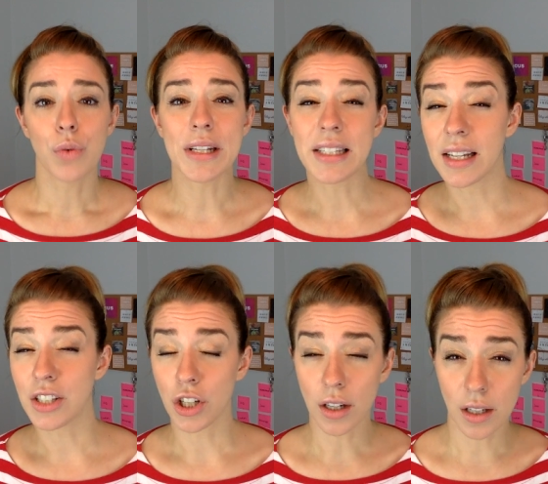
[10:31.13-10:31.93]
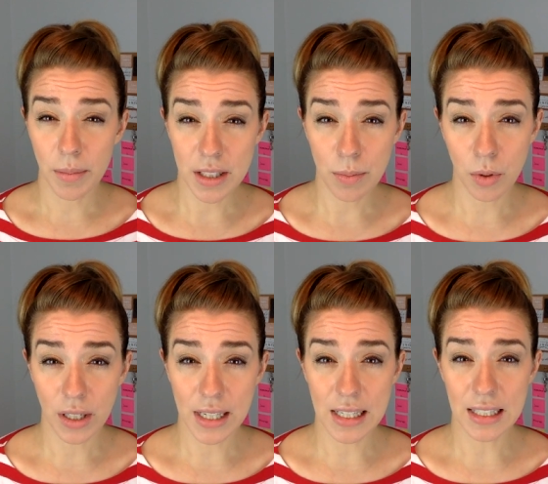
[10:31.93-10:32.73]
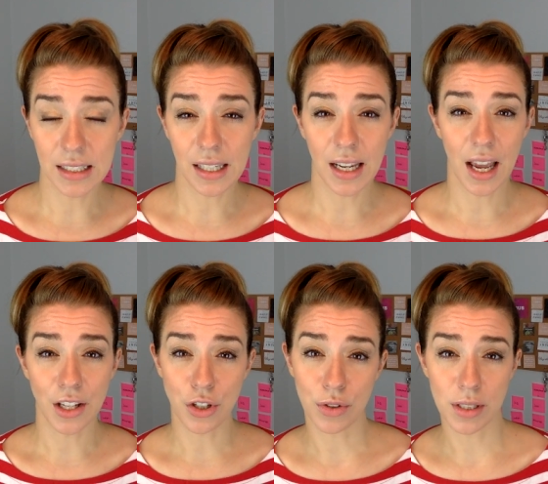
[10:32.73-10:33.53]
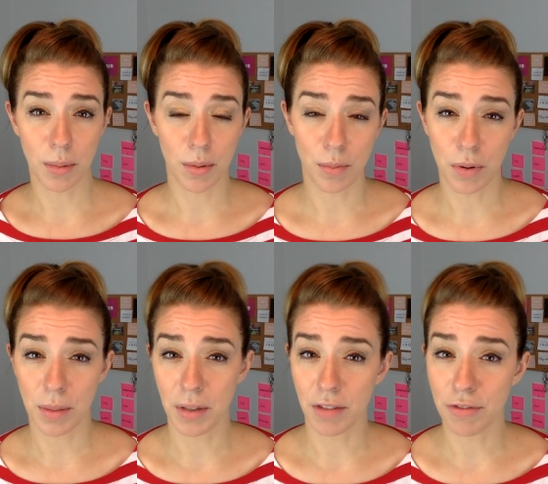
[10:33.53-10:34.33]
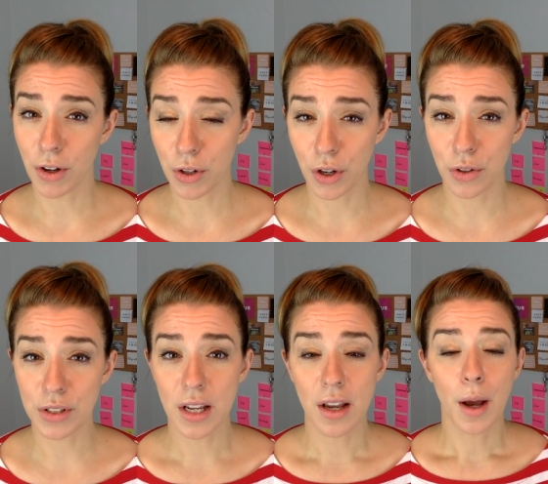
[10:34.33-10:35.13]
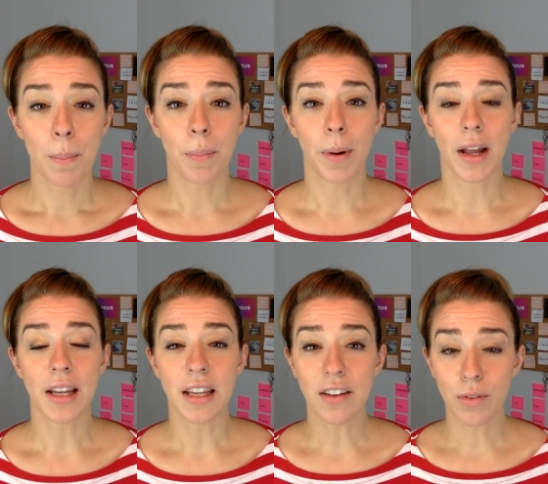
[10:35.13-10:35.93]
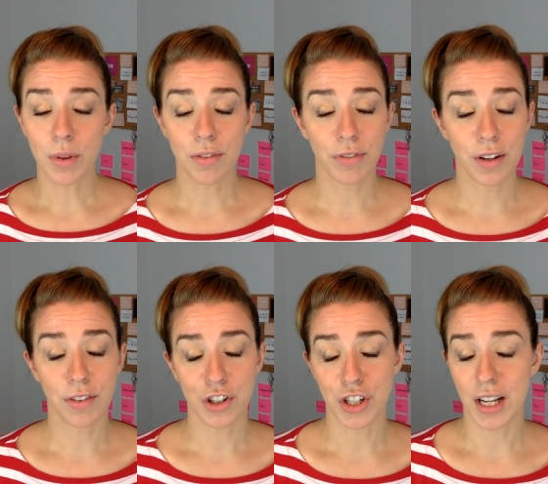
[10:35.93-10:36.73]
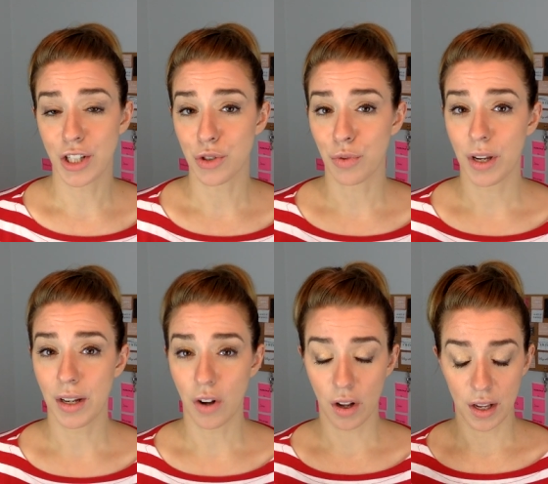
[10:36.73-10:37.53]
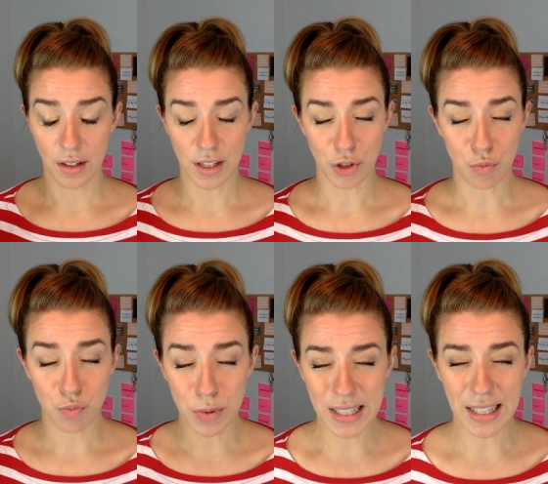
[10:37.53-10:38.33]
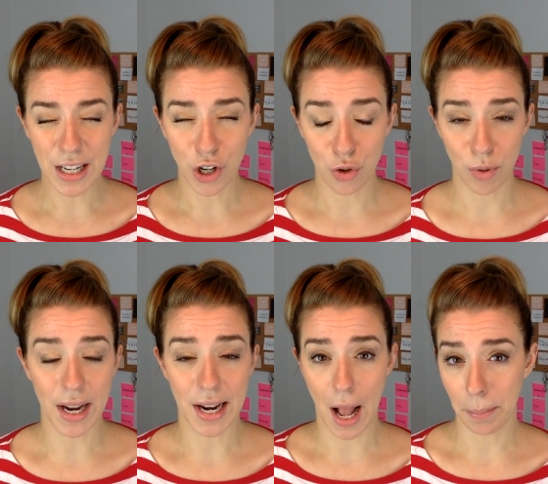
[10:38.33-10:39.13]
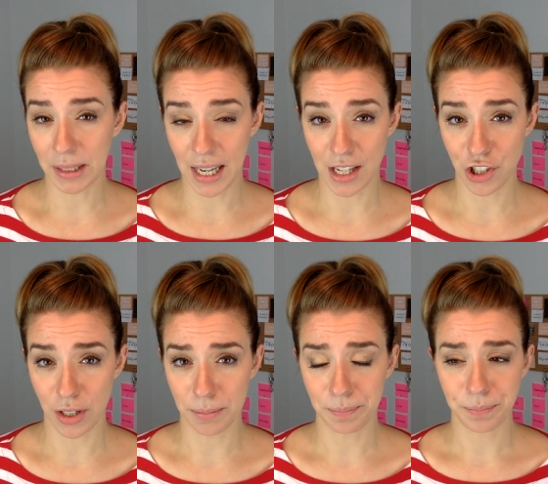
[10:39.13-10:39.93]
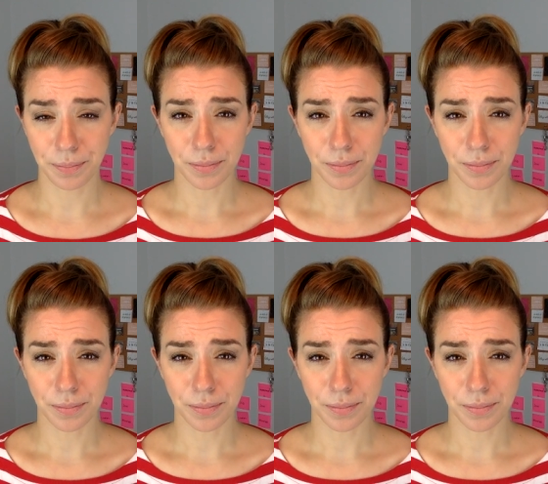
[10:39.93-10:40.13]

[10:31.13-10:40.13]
resize documents more easily and use some of the premium photos. But even with the free version, it's, it, it is a really great application